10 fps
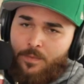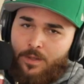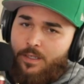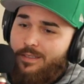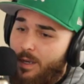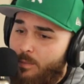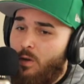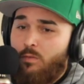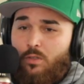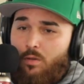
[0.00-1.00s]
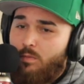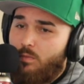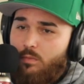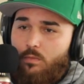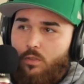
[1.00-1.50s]
He's like, bro, don't
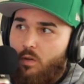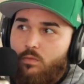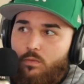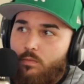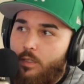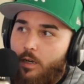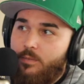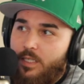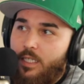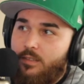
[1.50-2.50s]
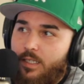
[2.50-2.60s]
don't you know what I'm saying?